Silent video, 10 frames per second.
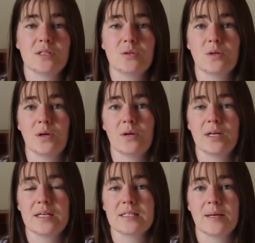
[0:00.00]
to go
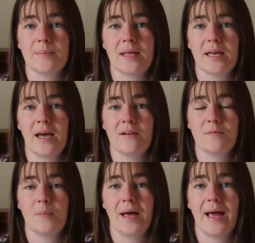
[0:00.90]
get something out
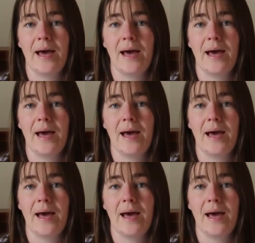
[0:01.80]
of my